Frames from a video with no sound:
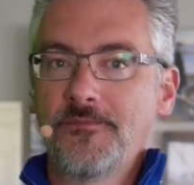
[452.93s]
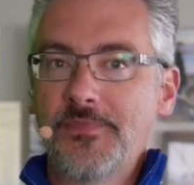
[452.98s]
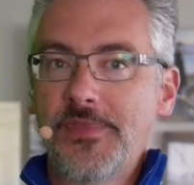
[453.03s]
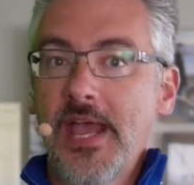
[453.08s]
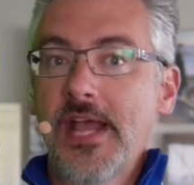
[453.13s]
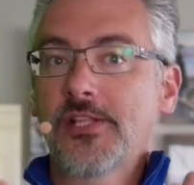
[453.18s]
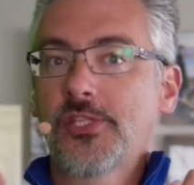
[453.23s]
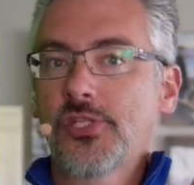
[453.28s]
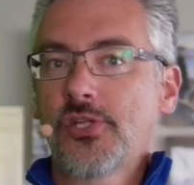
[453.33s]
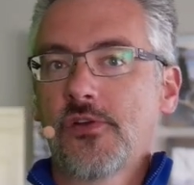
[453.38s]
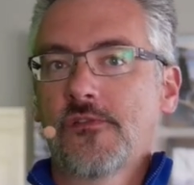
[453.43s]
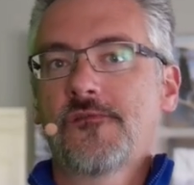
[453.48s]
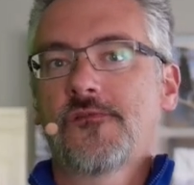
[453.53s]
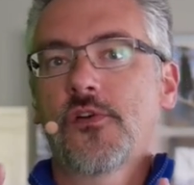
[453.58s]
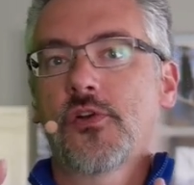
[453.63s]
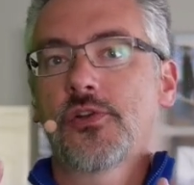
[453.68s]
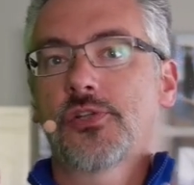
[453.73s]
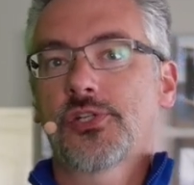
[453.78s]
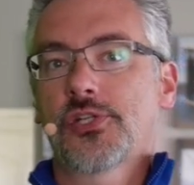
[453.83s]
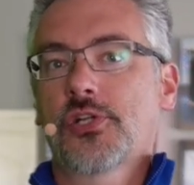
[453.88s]
that's your
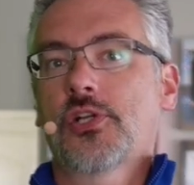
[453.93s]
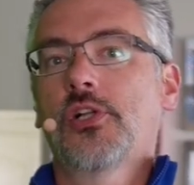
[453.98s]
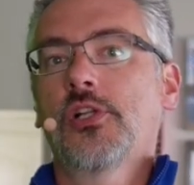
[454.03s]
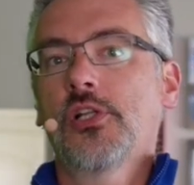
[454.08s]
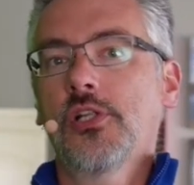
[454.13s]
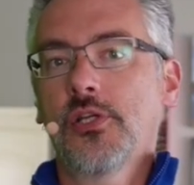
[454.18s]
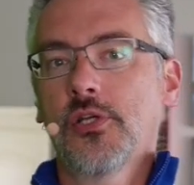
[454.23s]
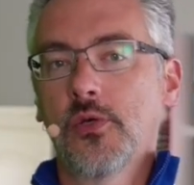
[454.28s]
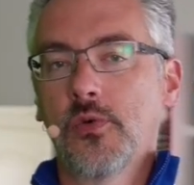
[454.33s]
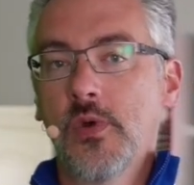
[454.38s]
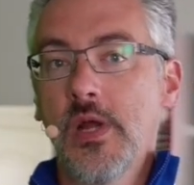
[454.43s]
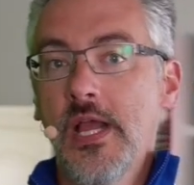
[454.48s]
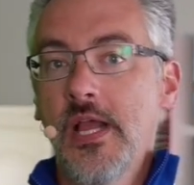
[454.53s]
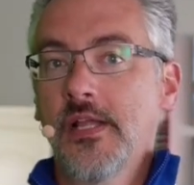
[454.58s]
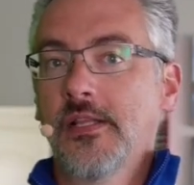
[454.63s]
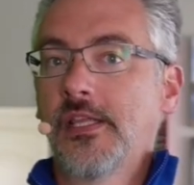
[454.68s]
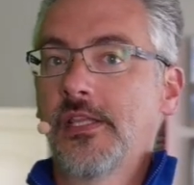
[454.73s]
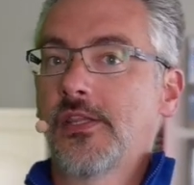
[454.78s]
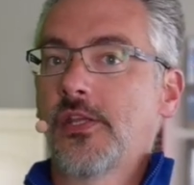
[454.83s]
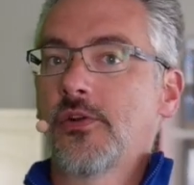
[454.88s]
first clue
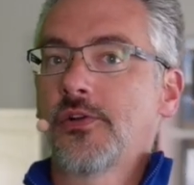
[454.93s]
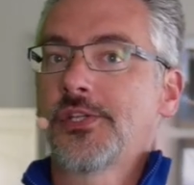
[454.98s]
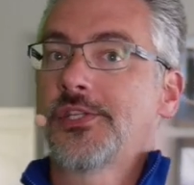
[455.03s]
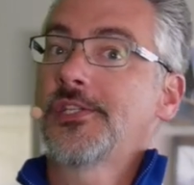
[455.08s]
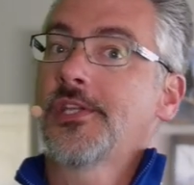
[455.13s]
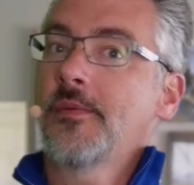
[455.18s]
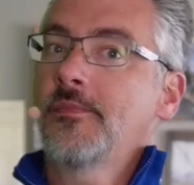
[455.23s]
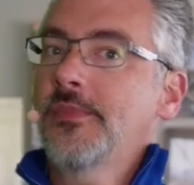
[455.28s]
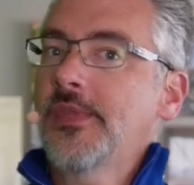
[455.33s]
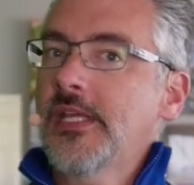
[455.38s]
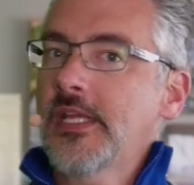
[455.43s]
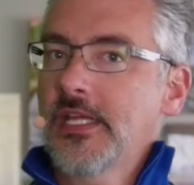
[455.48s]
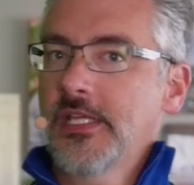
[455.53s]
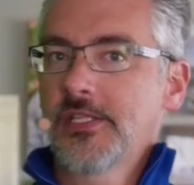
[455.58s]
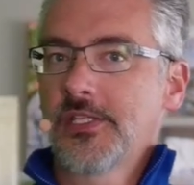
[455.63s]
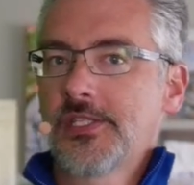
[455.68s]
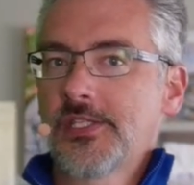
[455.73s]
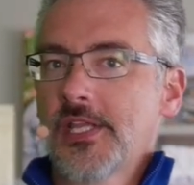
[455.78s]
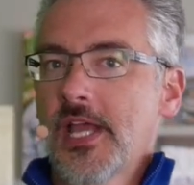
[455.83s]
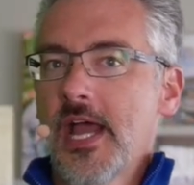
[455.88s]
that there's something
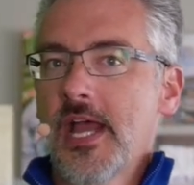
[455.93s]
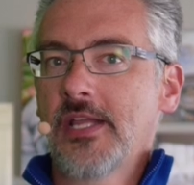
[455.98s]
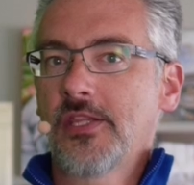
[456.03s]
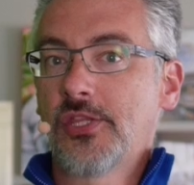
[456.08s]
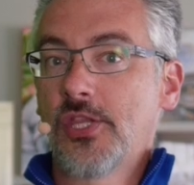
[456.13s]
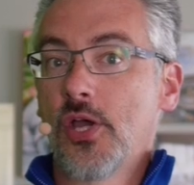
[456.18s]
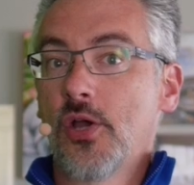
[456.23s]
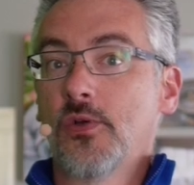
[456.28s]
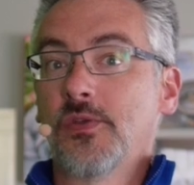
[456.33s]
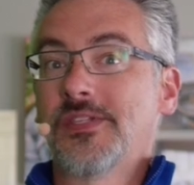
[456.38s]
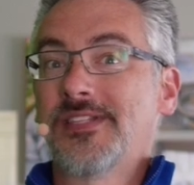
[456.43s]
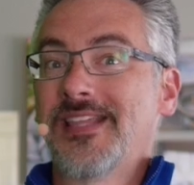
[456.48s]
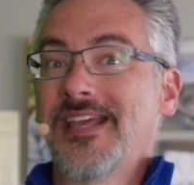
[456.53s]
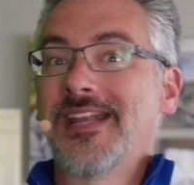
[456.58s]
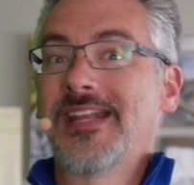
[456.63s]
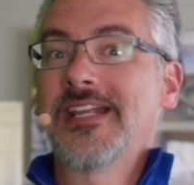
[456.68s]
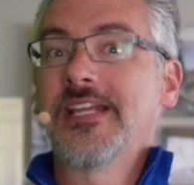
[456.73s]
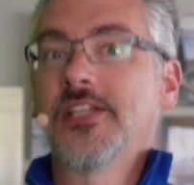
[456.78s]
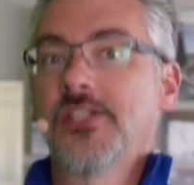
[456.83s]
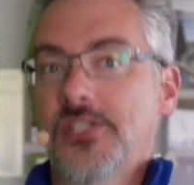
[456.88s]
inside those
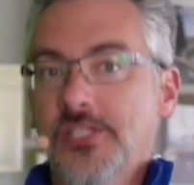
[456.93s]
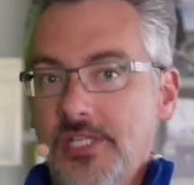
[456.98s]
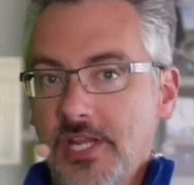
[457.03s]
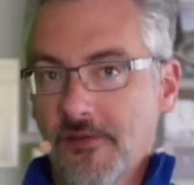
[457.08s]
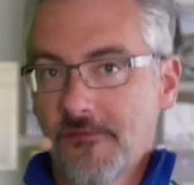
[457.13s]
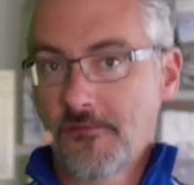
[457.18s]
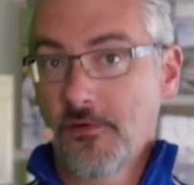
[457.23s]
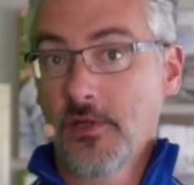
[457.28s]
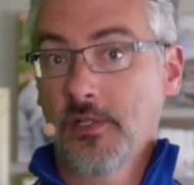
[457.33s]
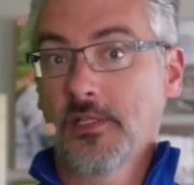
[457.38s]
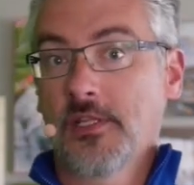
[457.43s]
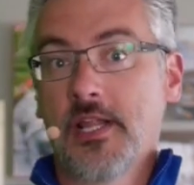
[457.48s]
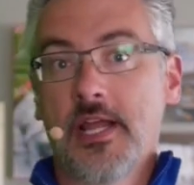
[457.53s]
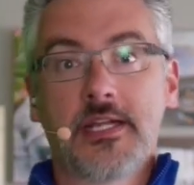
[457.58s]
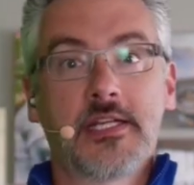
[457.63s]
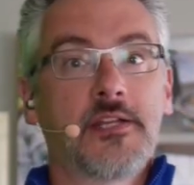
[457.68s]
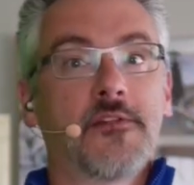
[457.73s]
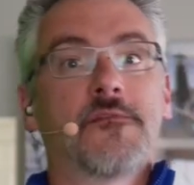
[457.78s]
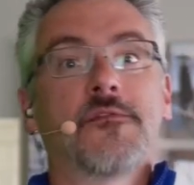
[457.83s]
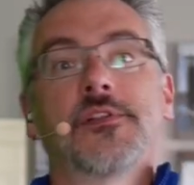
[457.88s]
that is different,
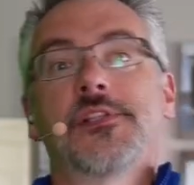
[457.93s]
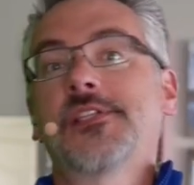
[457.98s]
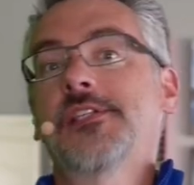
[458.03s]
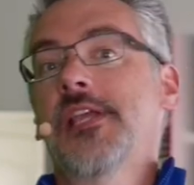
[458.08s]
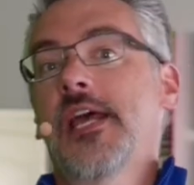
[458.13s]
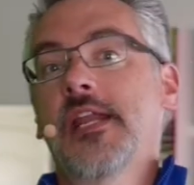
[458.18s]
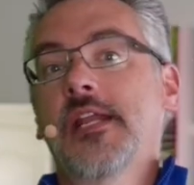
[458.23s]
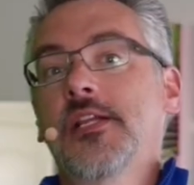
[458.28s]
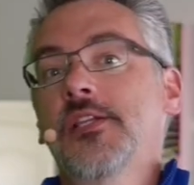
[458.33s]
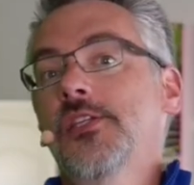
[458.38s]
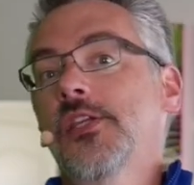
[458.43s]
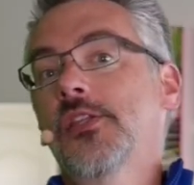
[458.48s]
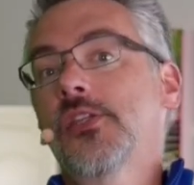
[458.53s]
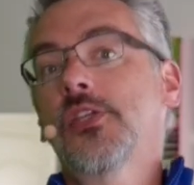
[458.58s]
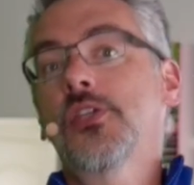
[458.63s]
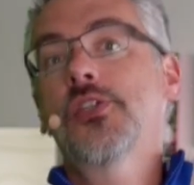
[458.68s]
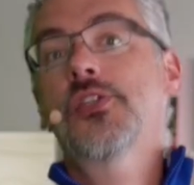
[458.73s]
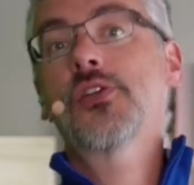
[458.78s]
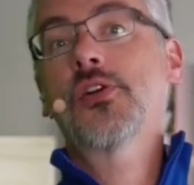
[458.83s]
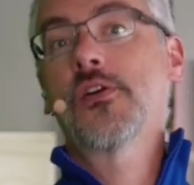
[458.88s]
like different settings at
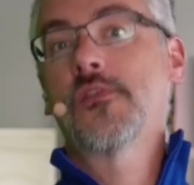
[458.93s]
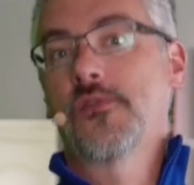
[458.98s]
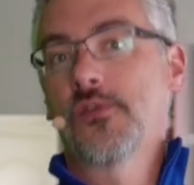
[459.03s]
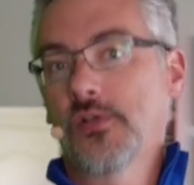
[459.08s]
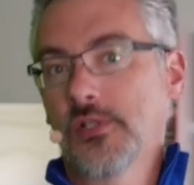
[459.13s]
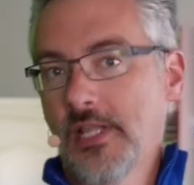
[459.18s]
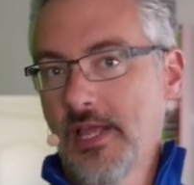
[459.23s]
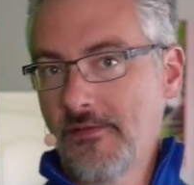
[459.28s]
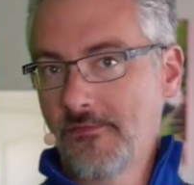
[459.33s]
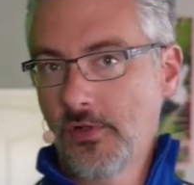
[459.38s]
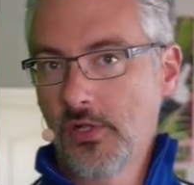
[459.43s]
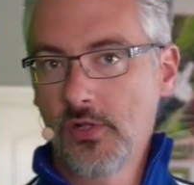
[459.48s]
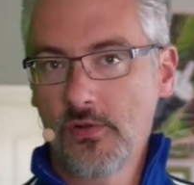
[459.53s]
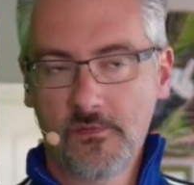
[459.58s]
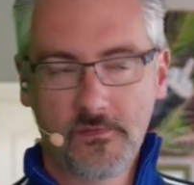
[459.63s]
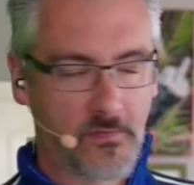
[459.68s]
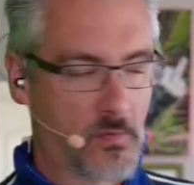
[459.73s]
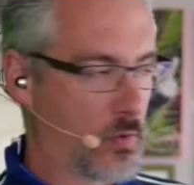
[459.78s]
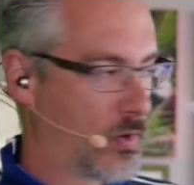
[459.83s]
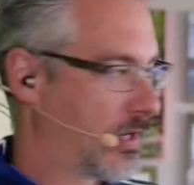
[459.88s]
the server level,
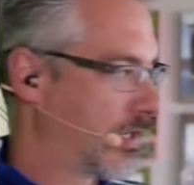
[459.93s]
for